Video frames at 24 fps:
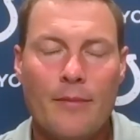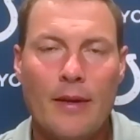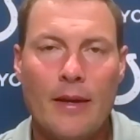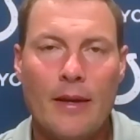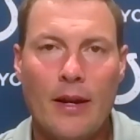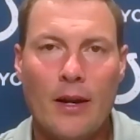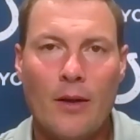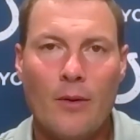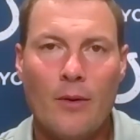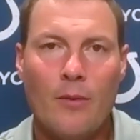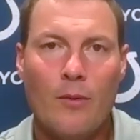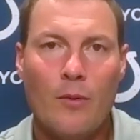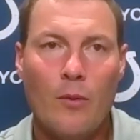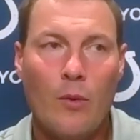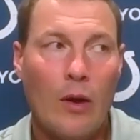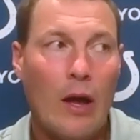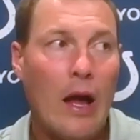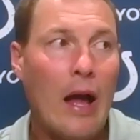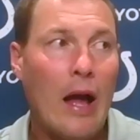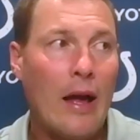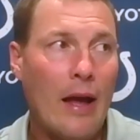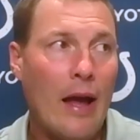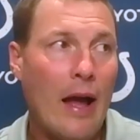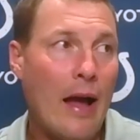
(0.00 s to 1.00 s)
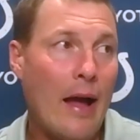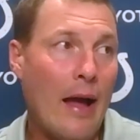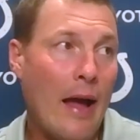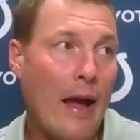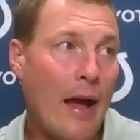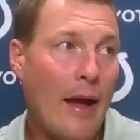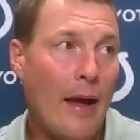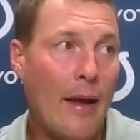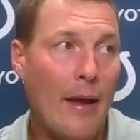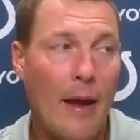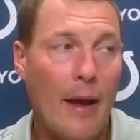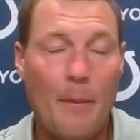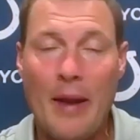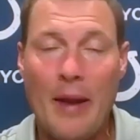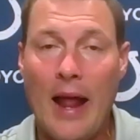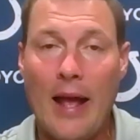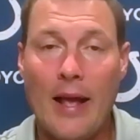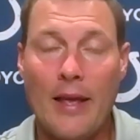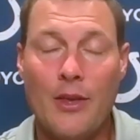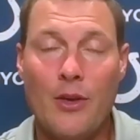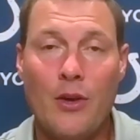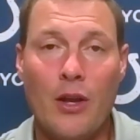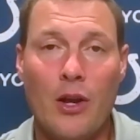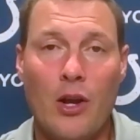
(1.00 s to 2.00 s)
You know, I, I, I mean, I,
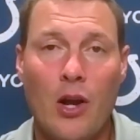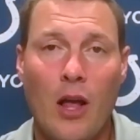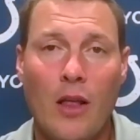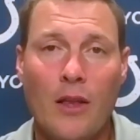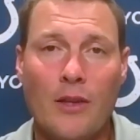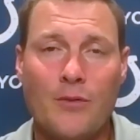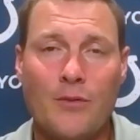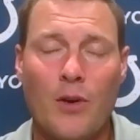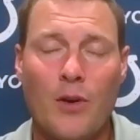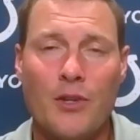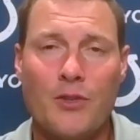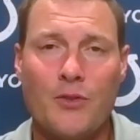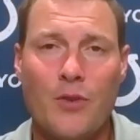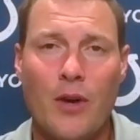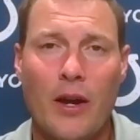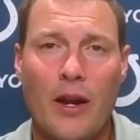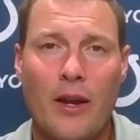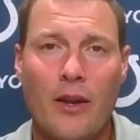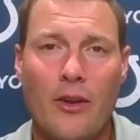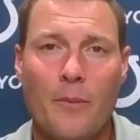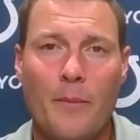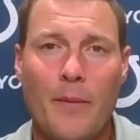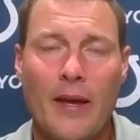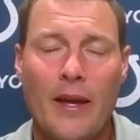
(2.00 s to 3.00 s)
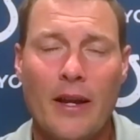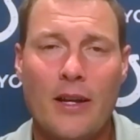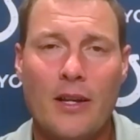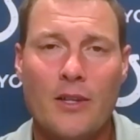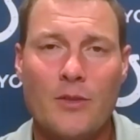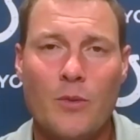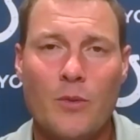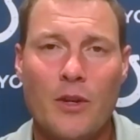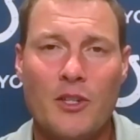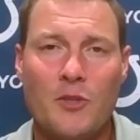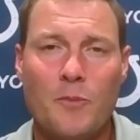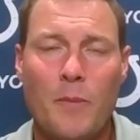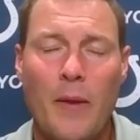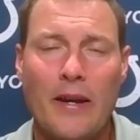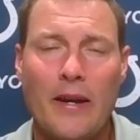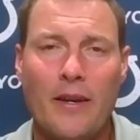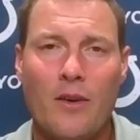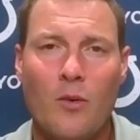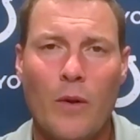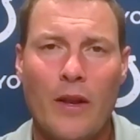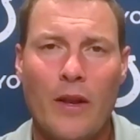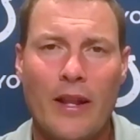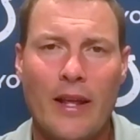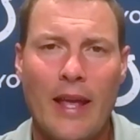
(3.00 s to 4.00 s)
you can call us frustrated a little bit because we expected
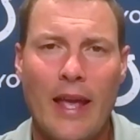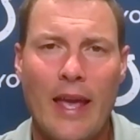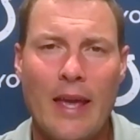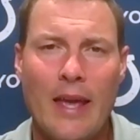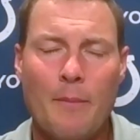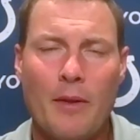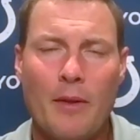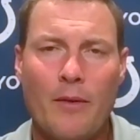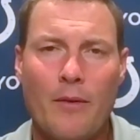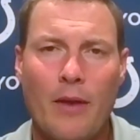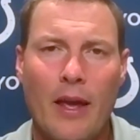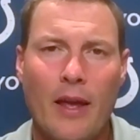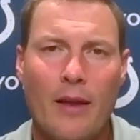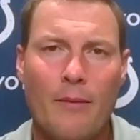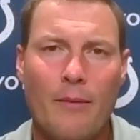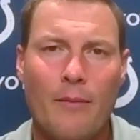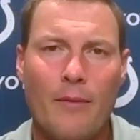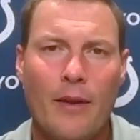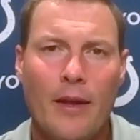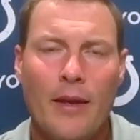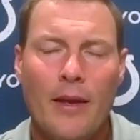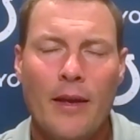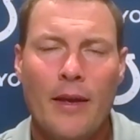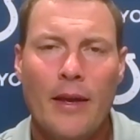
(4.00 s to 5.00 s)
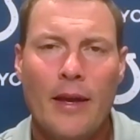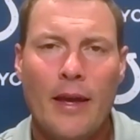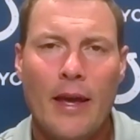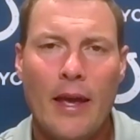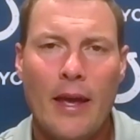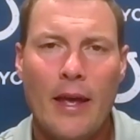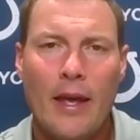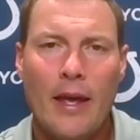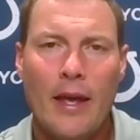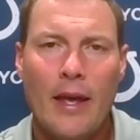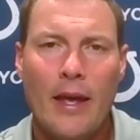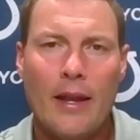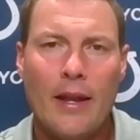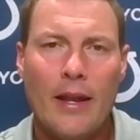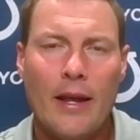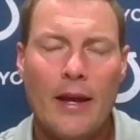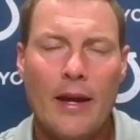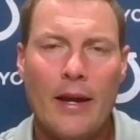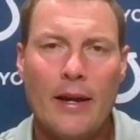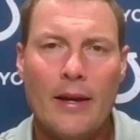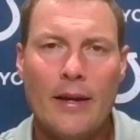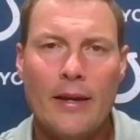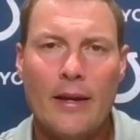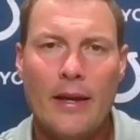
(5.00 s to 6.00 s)
to win the game, and and and
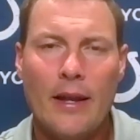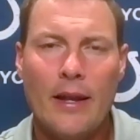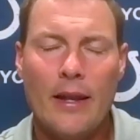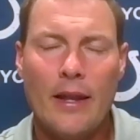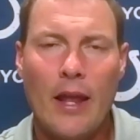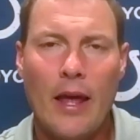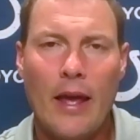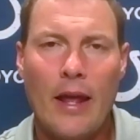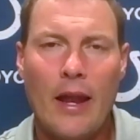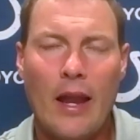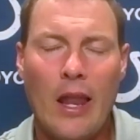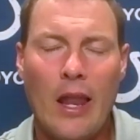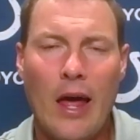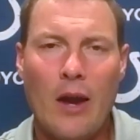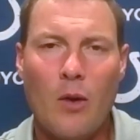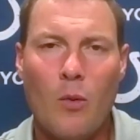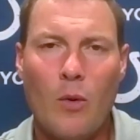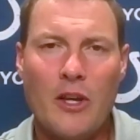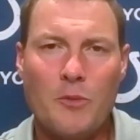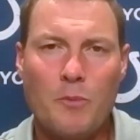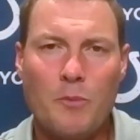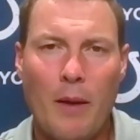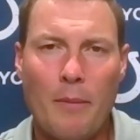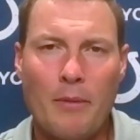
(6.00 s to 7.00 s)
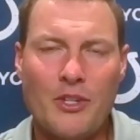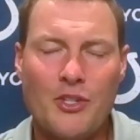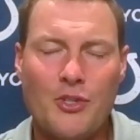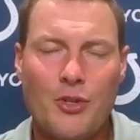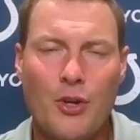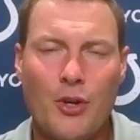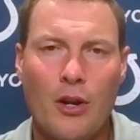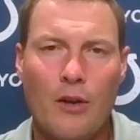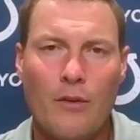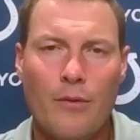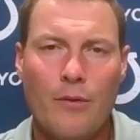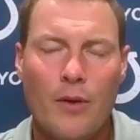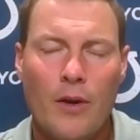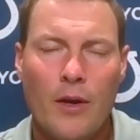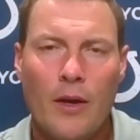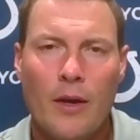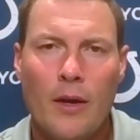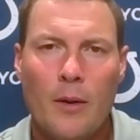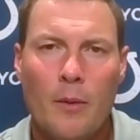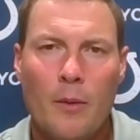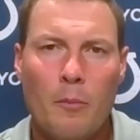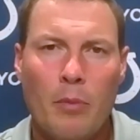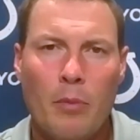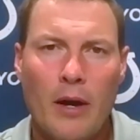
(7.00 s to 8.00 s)
uh, in, in a lot of ways probably should have.
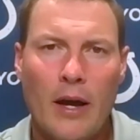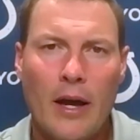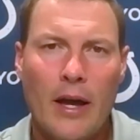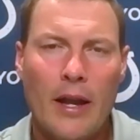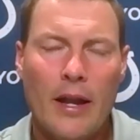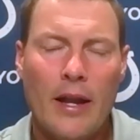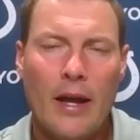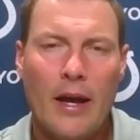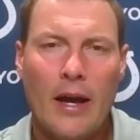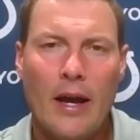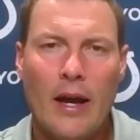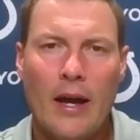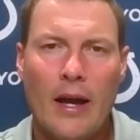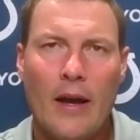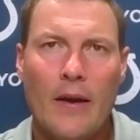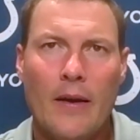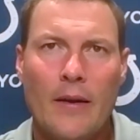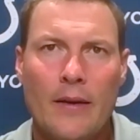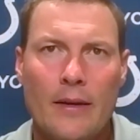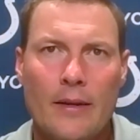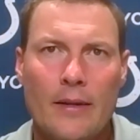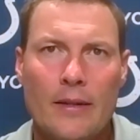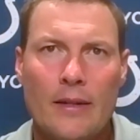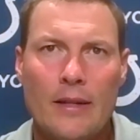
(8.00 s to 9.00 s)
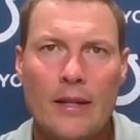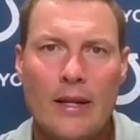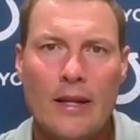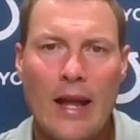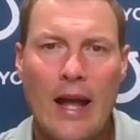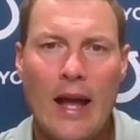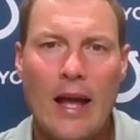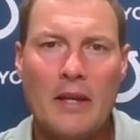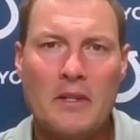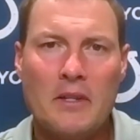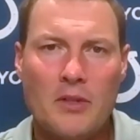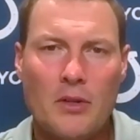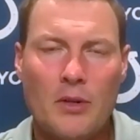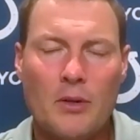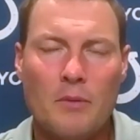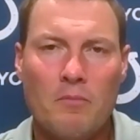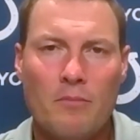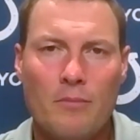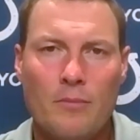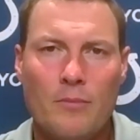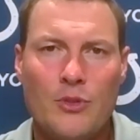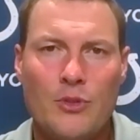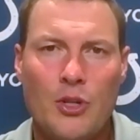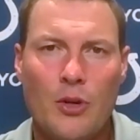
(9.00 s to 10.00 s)
But uh, the guys are
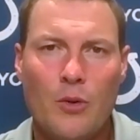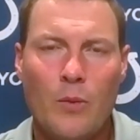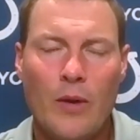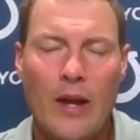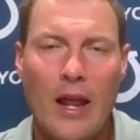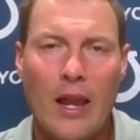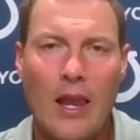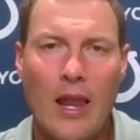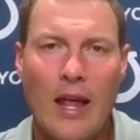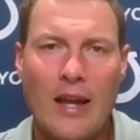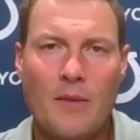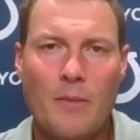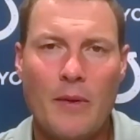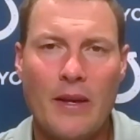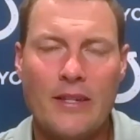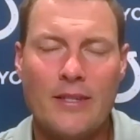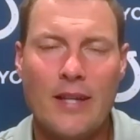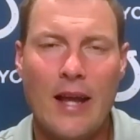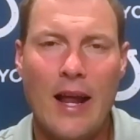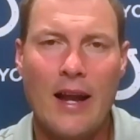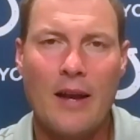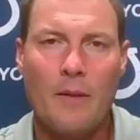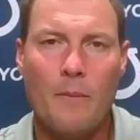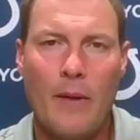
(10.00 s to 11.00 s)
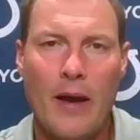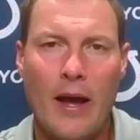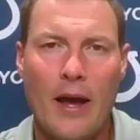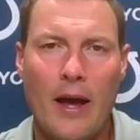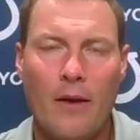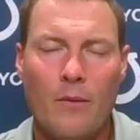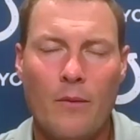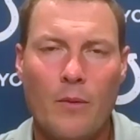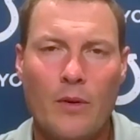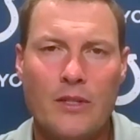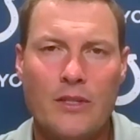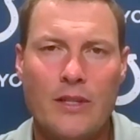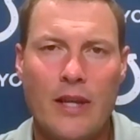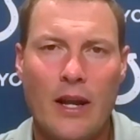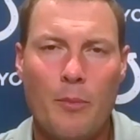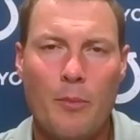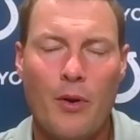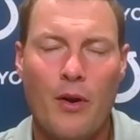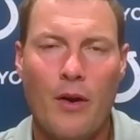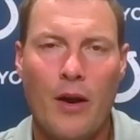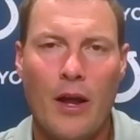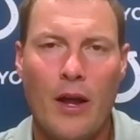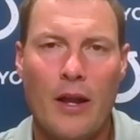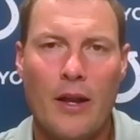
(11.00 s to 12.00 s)
shoot. We got a lot to be excited about. We just got to
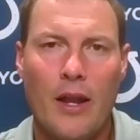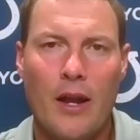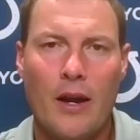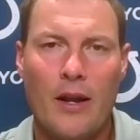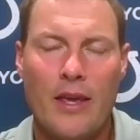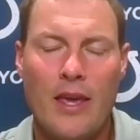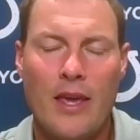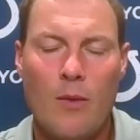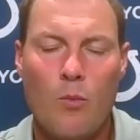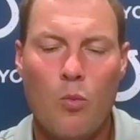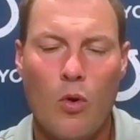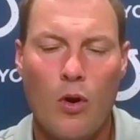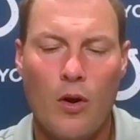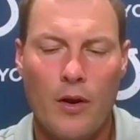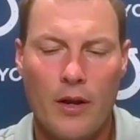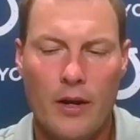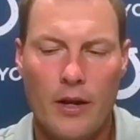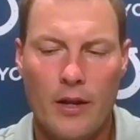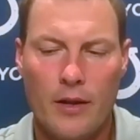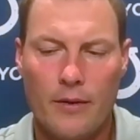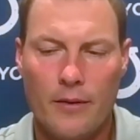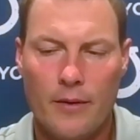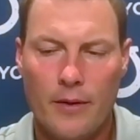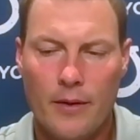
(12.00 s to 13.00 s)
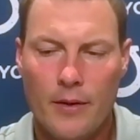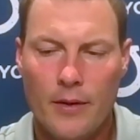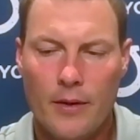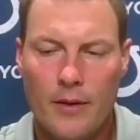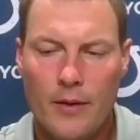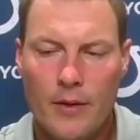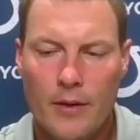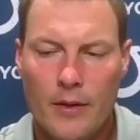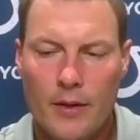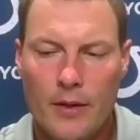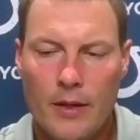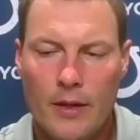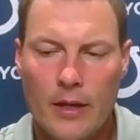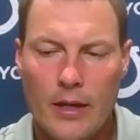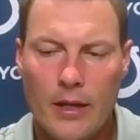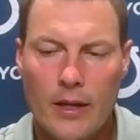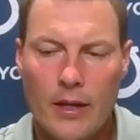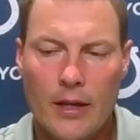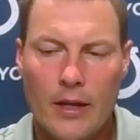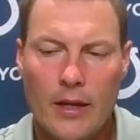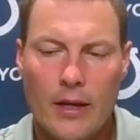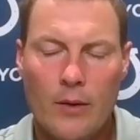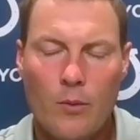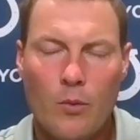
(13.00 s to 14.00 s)
put our head down and keep working, and
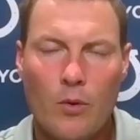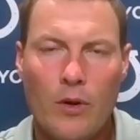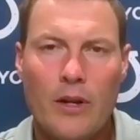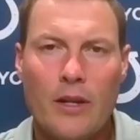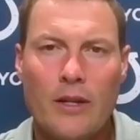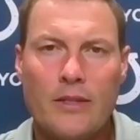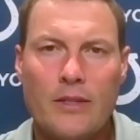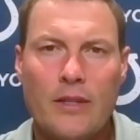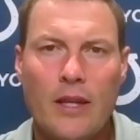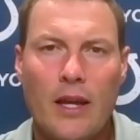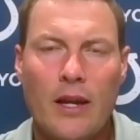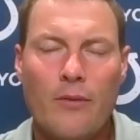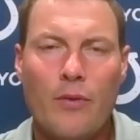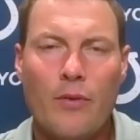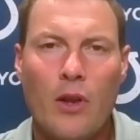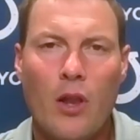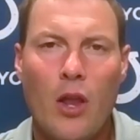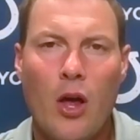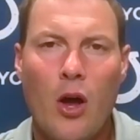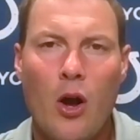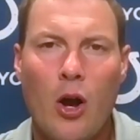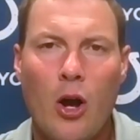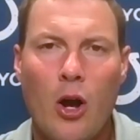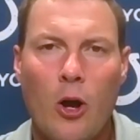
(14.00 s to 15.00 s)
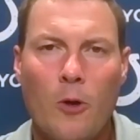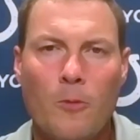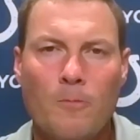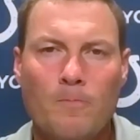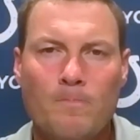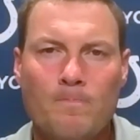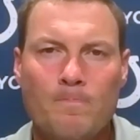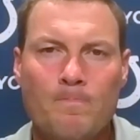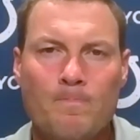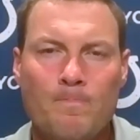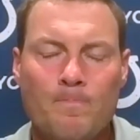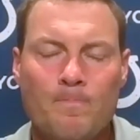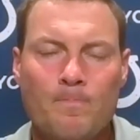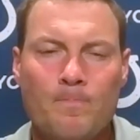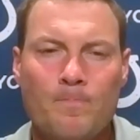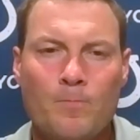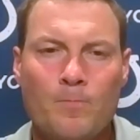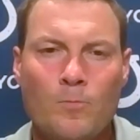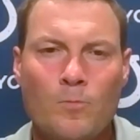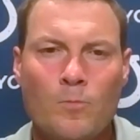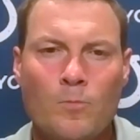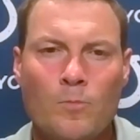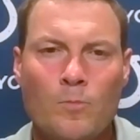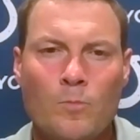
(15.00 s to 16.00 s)
and uh, we're in this thing for the long haul.
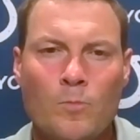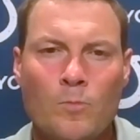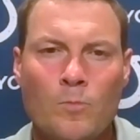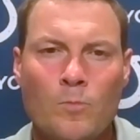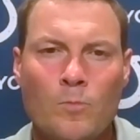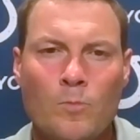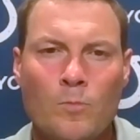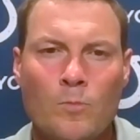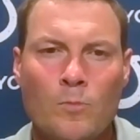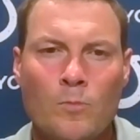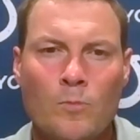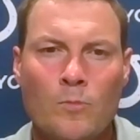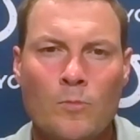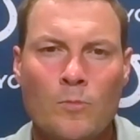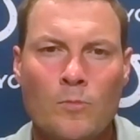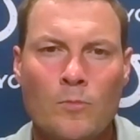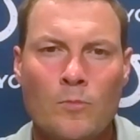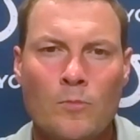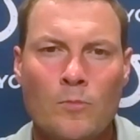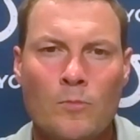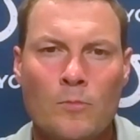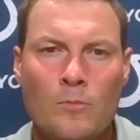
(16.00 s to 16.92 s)
Joel Erickson.